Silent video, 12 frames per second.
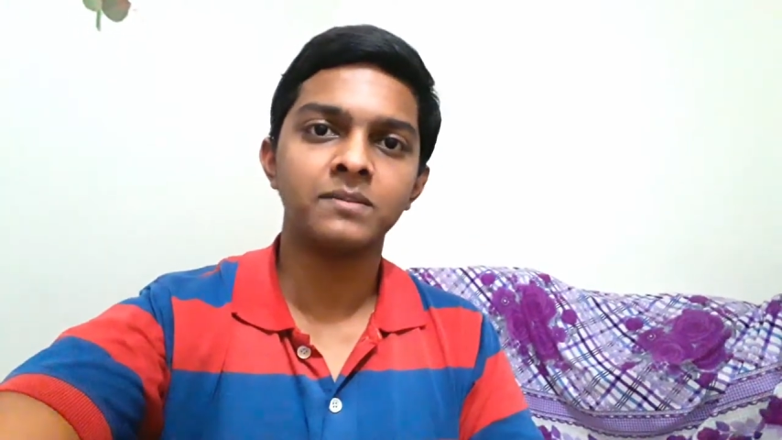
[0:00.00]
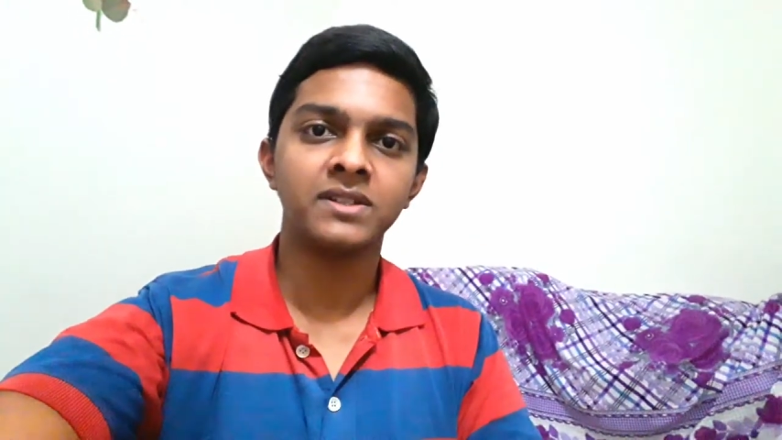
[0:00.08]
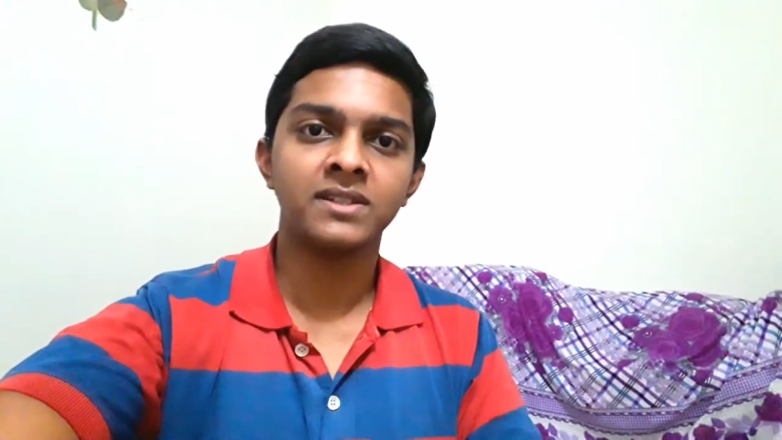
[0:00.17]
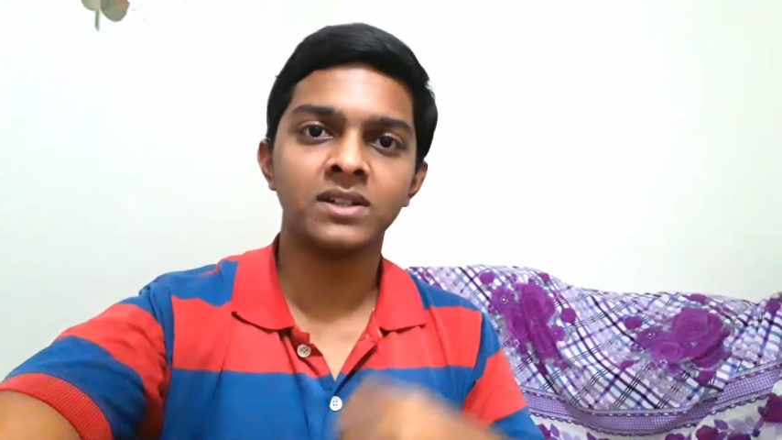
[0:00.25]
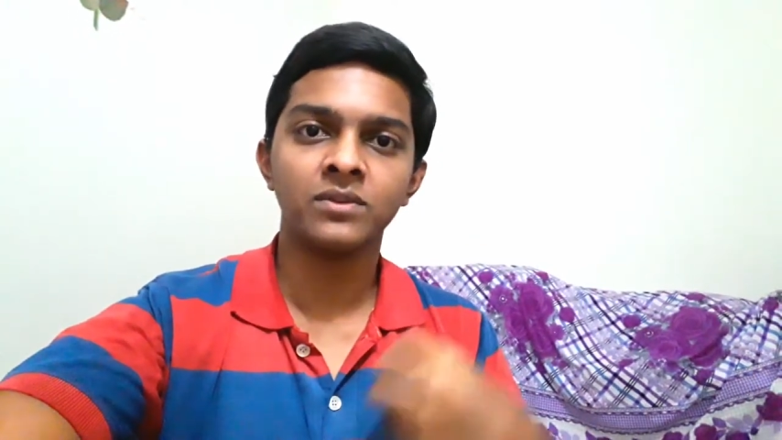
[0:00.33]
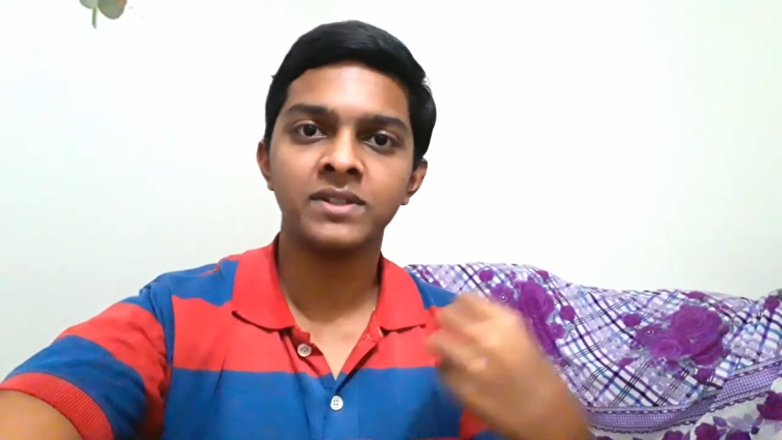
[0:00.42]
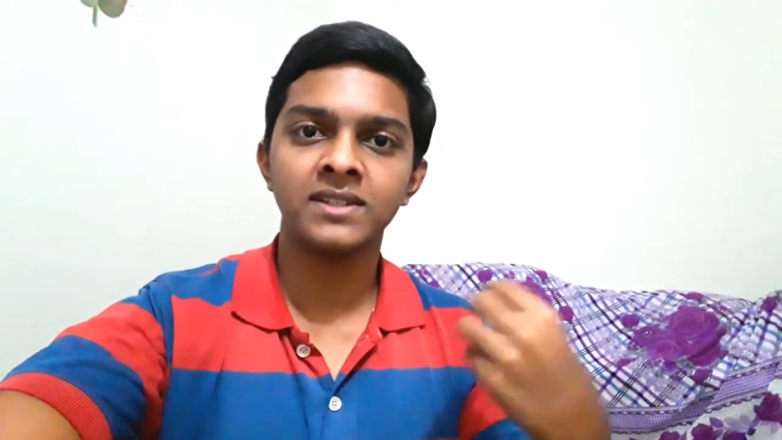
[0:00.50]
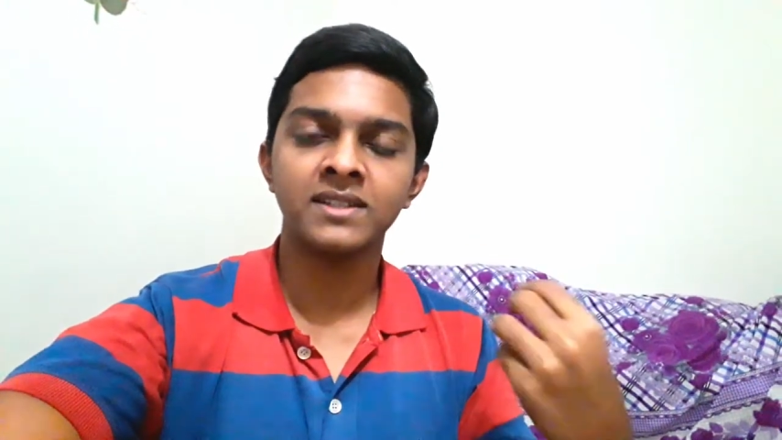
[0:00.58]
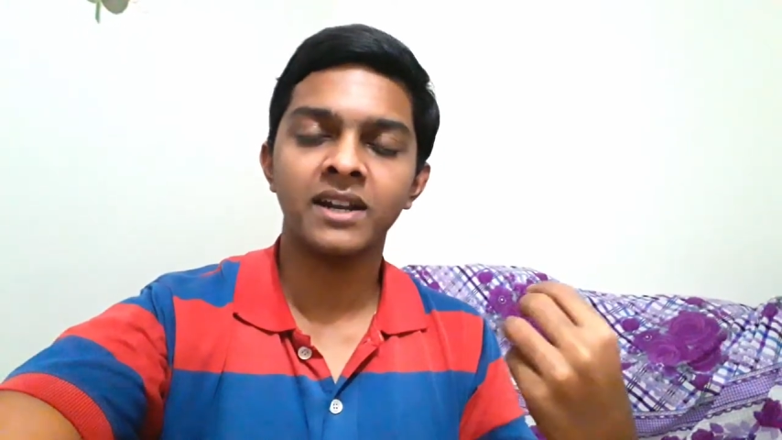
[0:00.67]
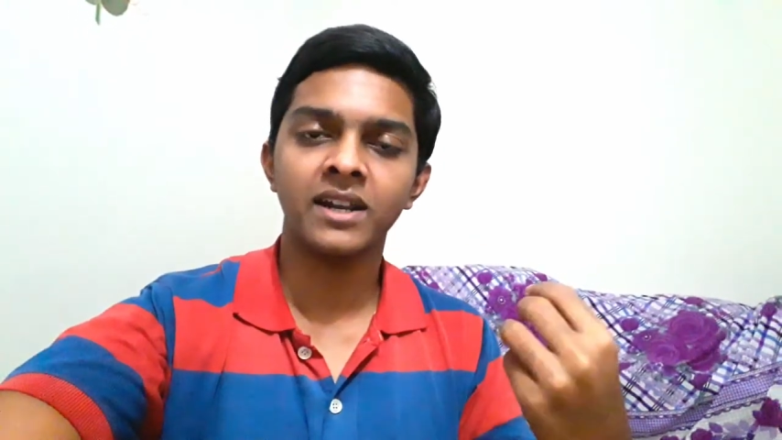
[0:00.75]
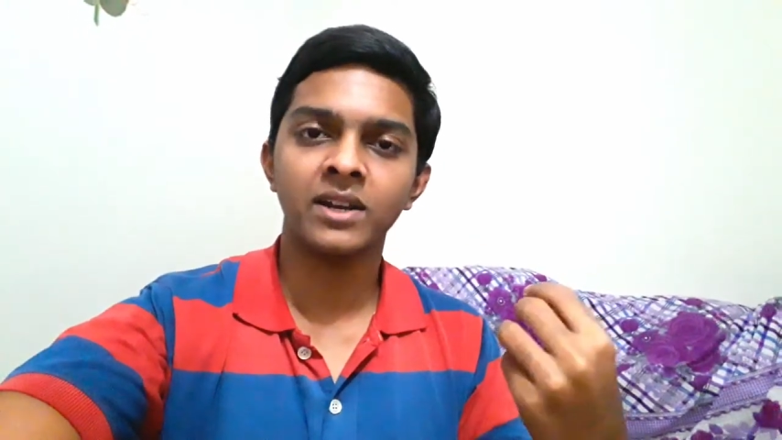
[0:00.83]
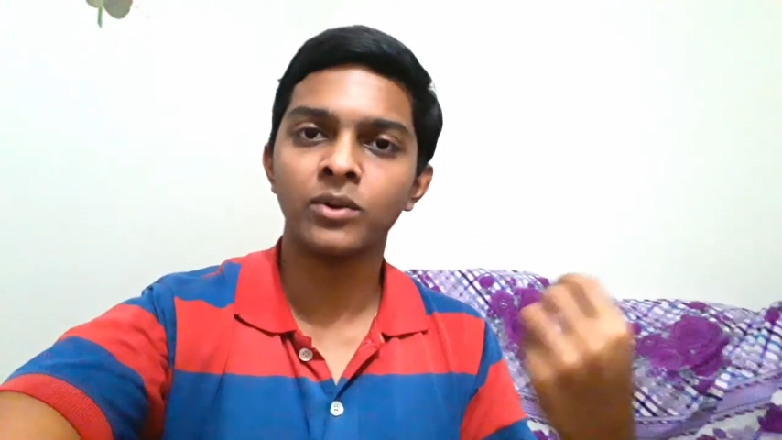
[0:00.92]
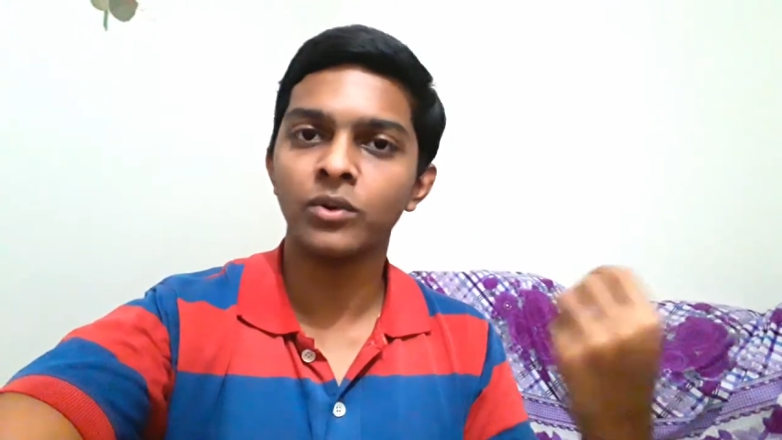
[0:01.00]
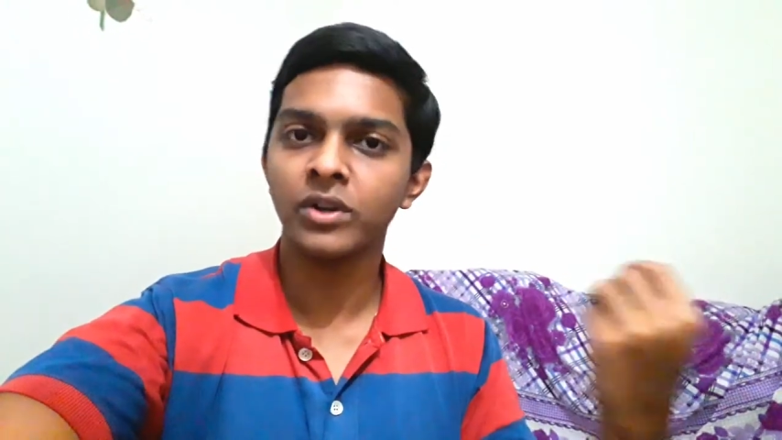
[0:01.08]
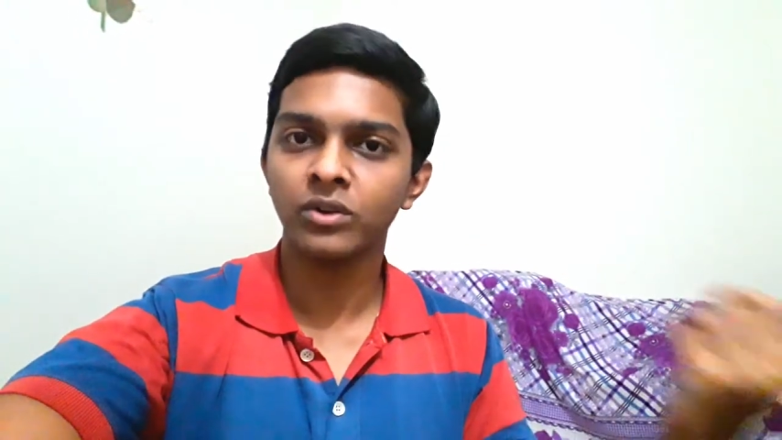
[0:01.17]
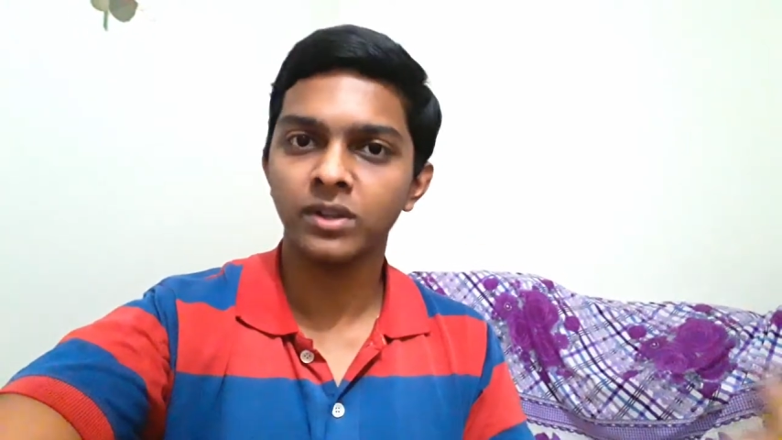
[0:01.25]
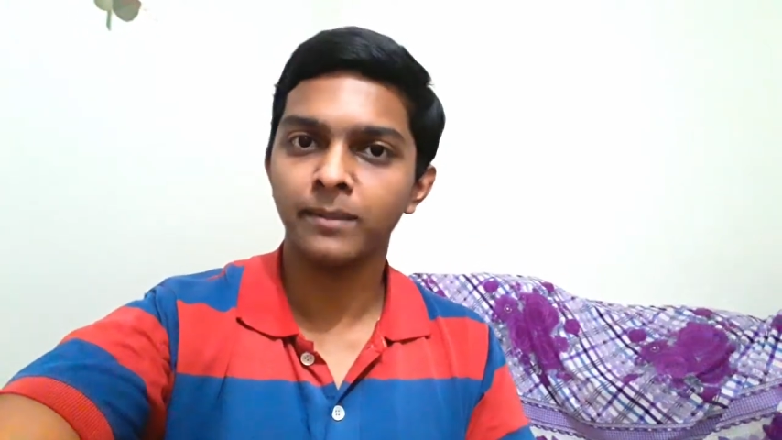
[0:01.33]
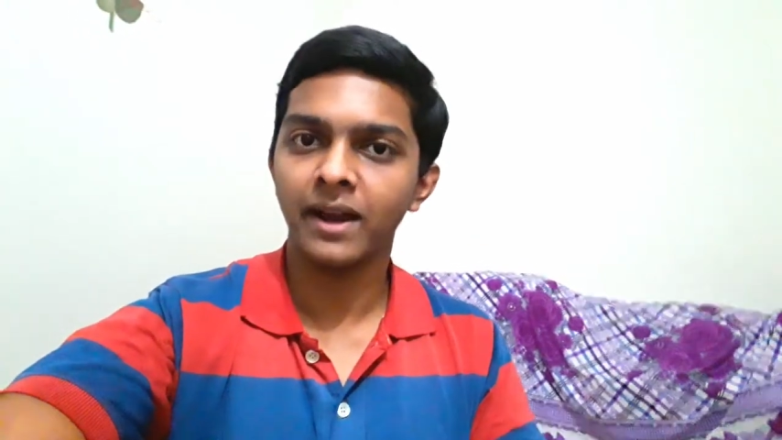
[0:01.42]
services that are going
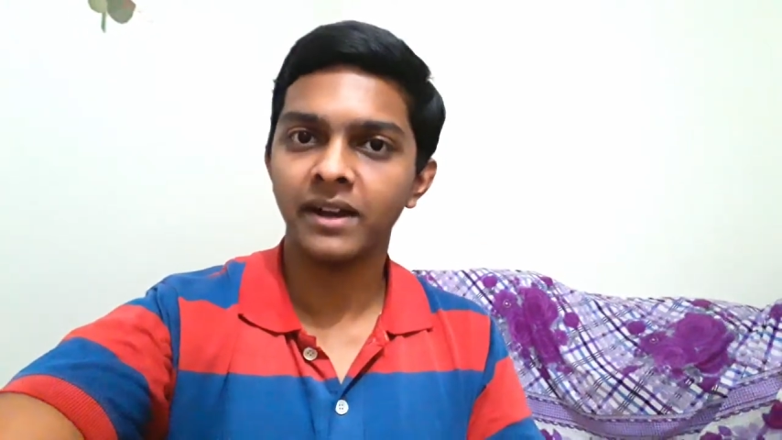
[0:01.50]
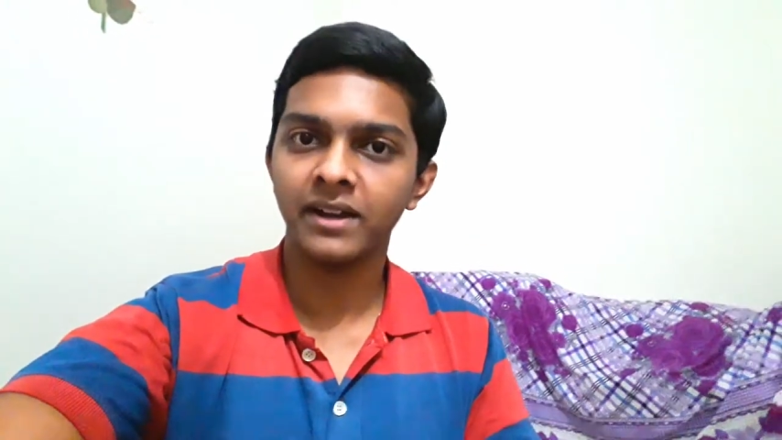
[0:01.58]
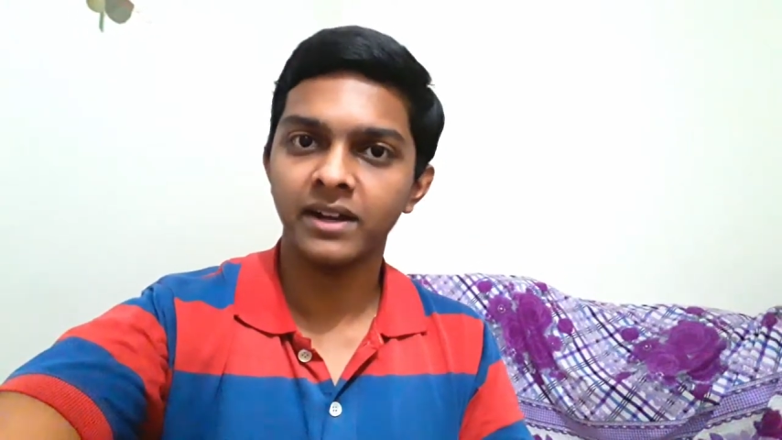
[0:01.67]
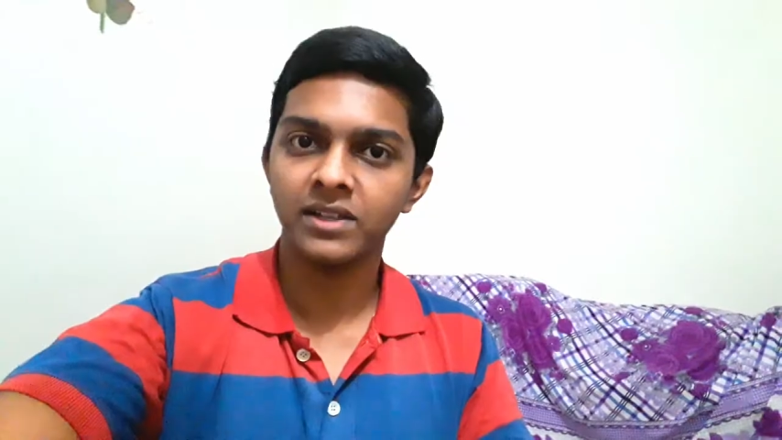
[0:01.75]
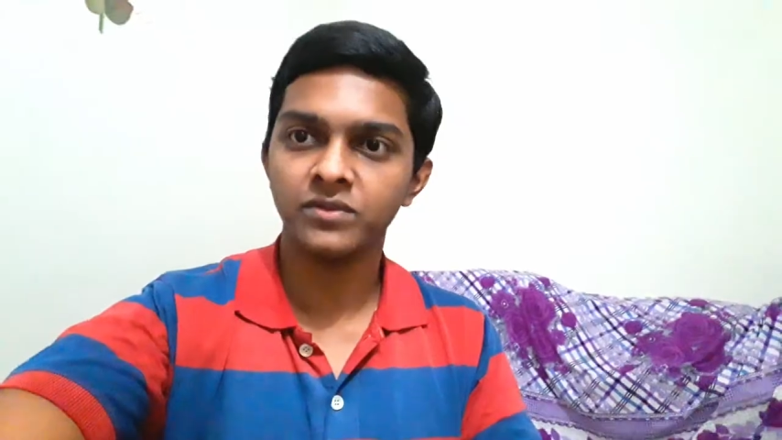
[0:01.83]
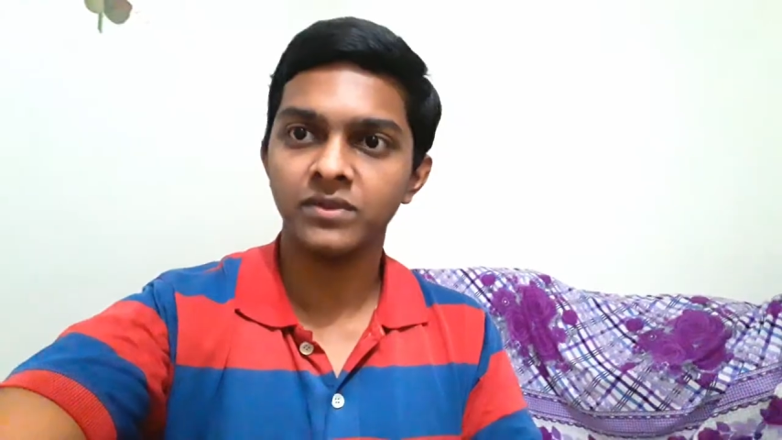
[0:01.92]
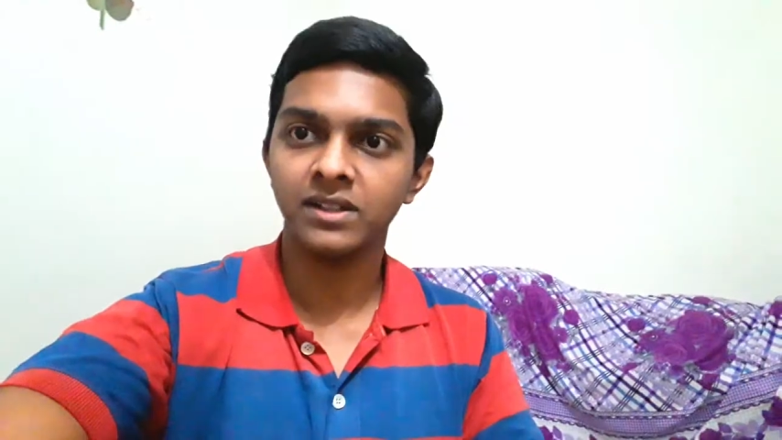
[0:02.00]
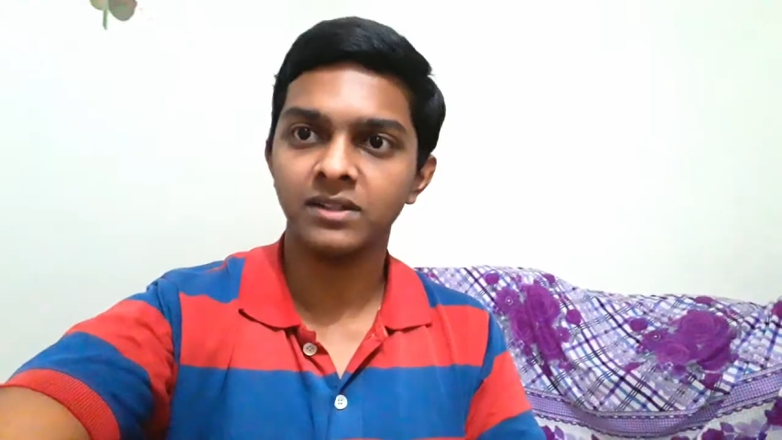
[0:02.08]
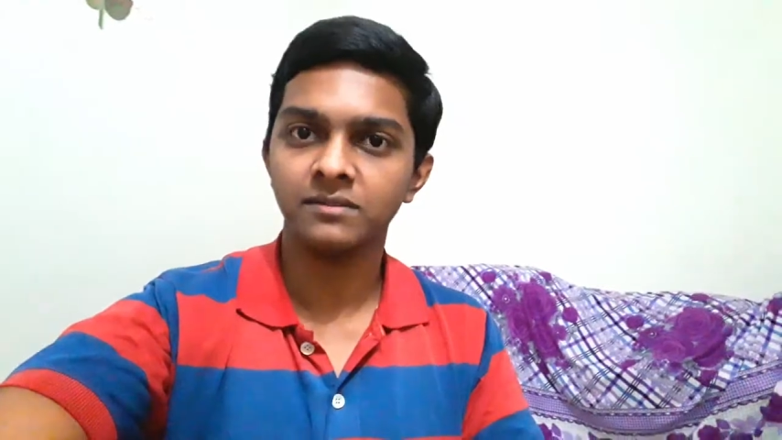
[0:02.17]
on the back end as well